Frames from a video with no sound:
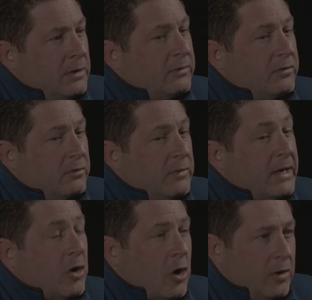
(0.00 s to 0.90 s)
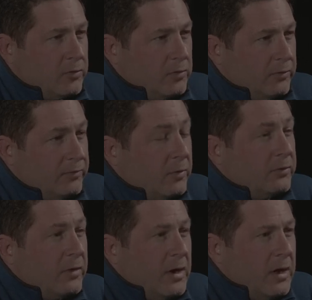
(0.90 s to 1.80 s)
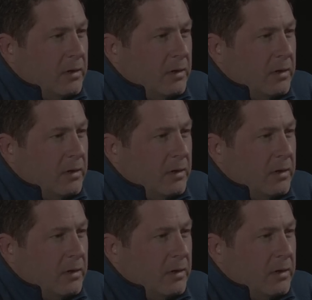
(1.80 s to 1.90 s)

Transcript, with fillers: then i started writing articles first